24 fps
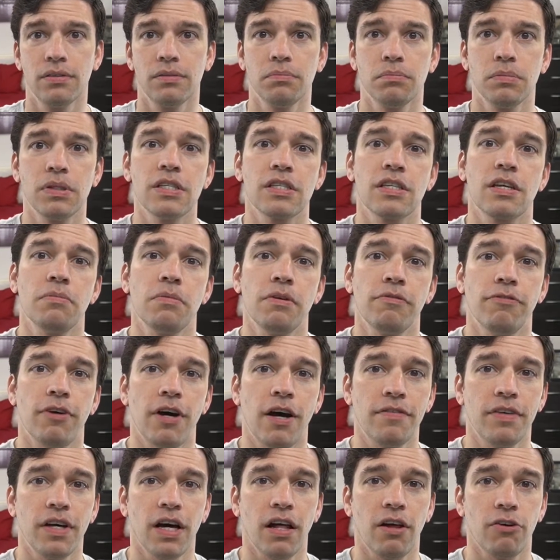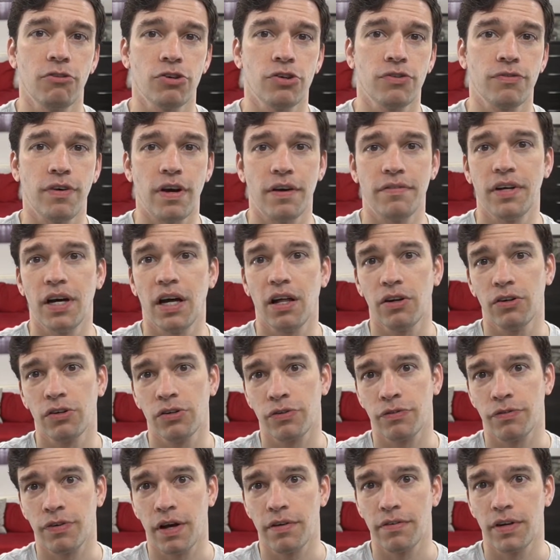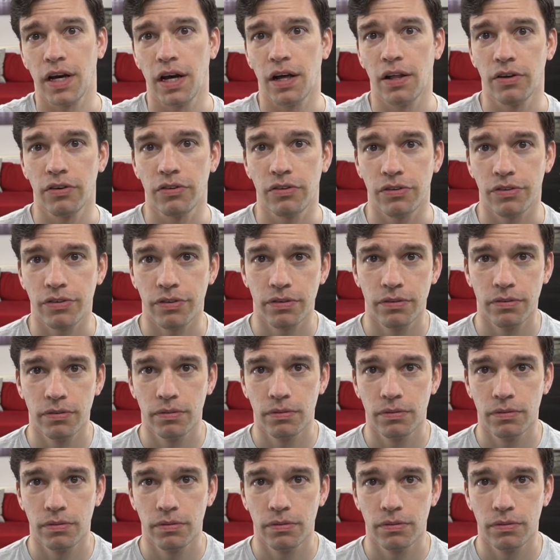please give me $5, $5, $5.